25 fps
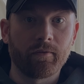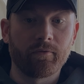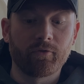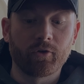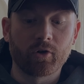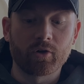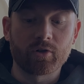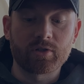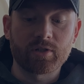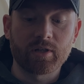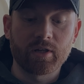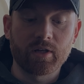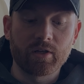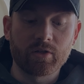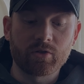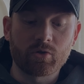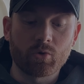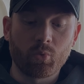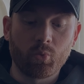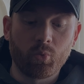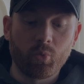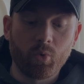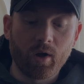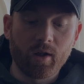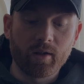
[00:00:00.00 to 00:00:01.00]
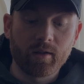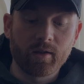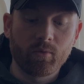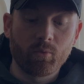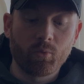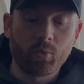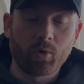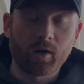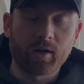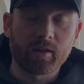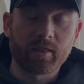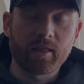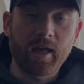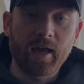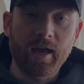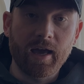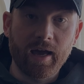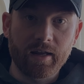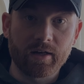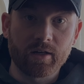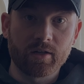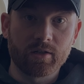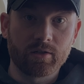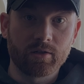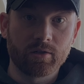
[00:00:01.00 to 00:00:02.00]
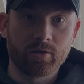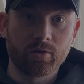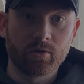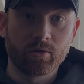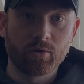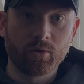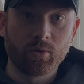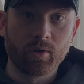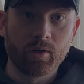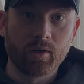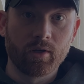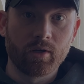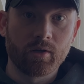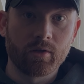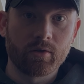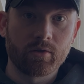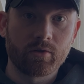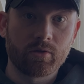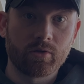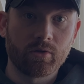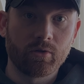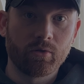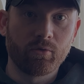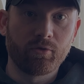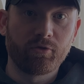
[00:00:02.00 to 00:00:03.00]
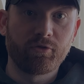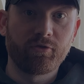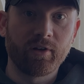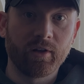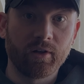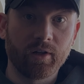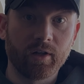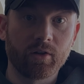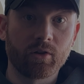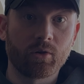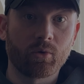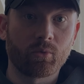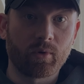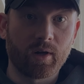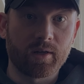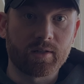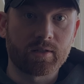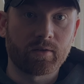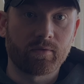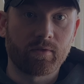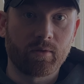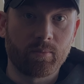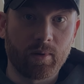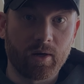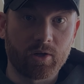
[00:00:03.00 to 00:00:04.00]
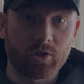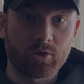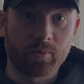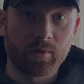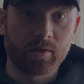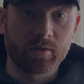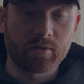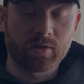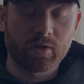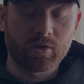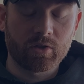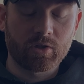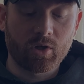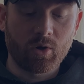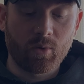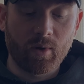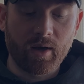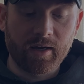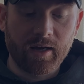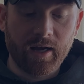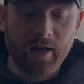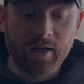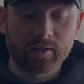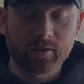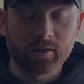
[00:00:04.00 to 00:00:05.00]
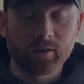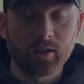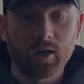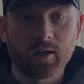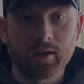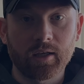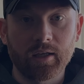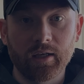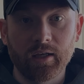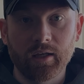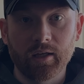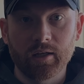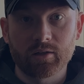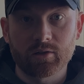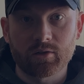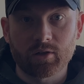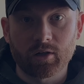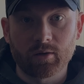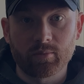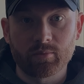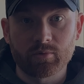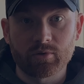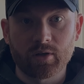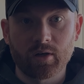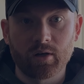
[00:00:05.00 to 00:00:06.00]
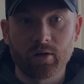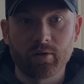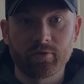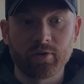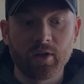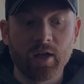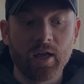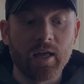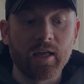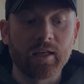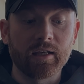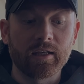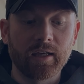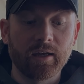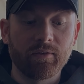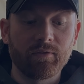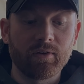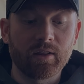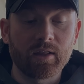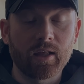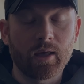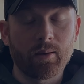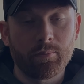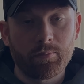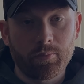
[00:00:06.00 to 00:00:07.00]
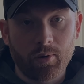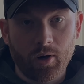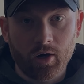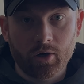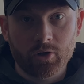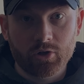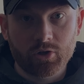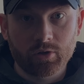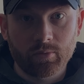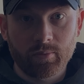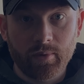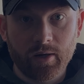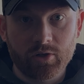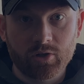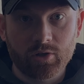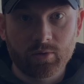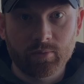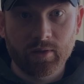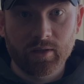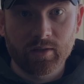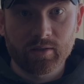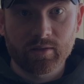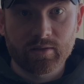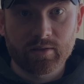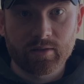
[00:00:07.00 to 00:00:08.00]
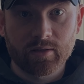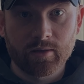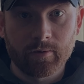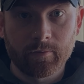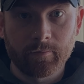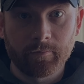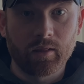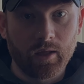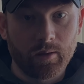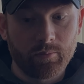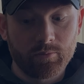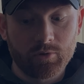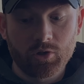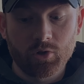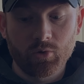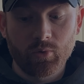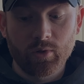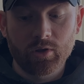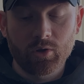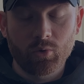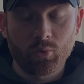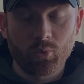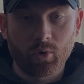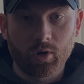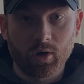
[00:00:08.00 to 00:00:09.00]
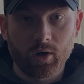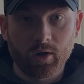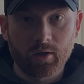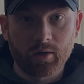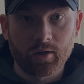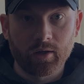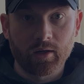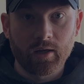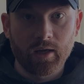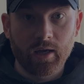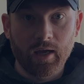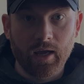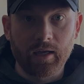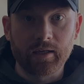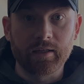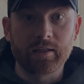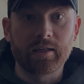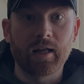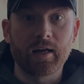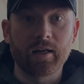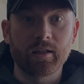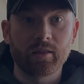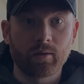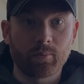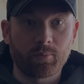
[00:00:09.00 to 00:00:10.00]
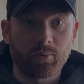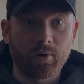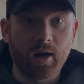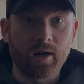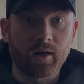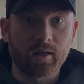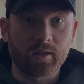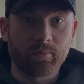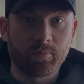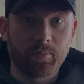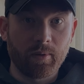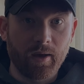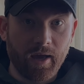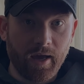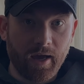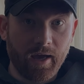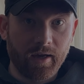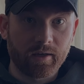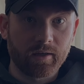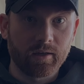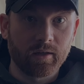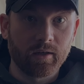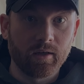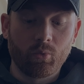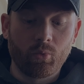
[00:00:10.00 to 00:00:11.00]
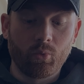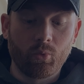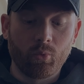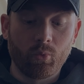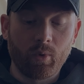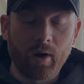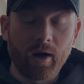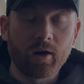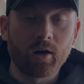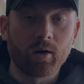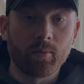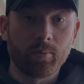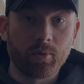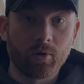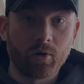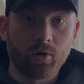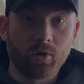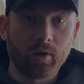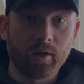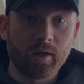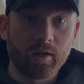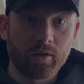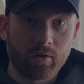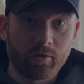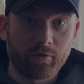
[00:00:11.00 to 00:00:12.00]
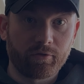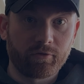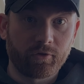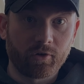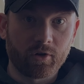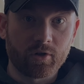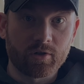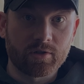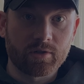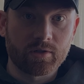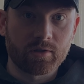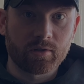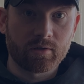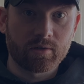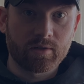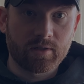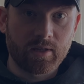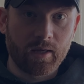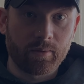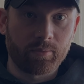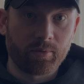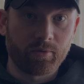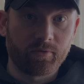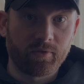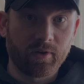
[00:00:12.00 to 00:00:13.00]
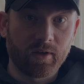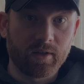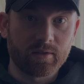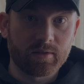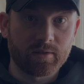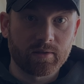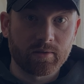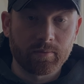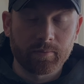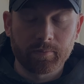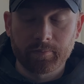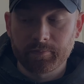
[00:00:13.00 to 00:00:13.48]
versus what work they had to do to fill in the rest of the measurements. So I got lucky in terms of giving them partial measurements, them doing the work, and getting the product back wearable in the first sample phase.